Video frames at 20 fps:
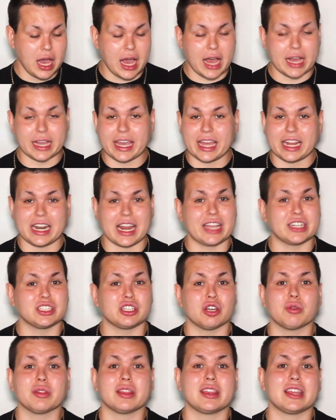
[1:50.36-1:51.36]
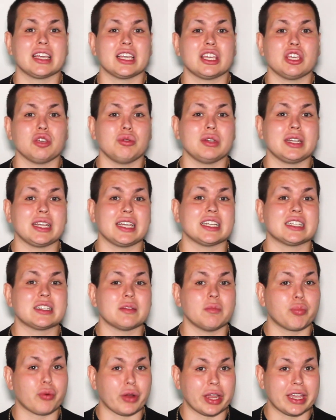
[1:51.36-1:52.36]
Again, I don't think you need
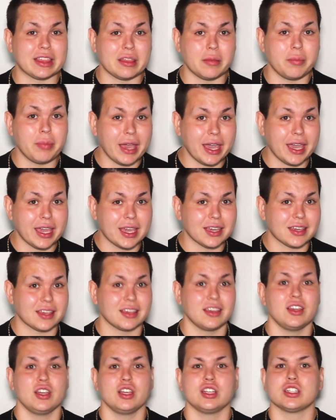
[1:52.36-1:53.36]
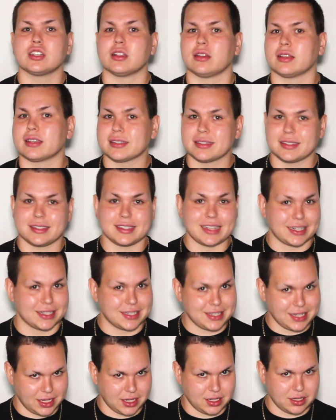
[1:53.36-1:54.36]
to break the bank to look
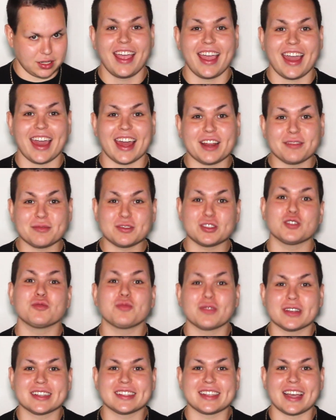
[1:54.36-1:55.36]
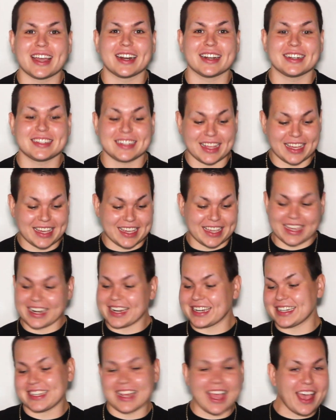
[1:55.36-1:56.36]
stunting. And I'm super excited to get
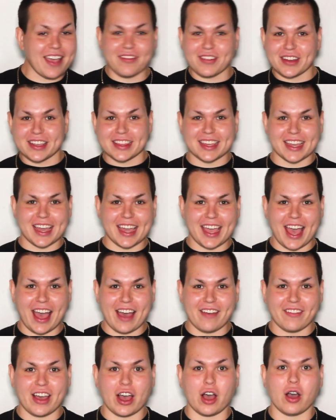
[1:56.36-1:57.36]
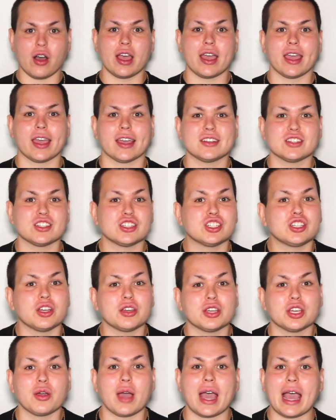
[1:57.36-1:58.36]
into everything I have out and just
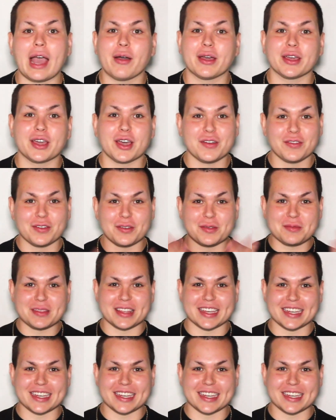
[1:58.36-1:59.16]
show you how I go from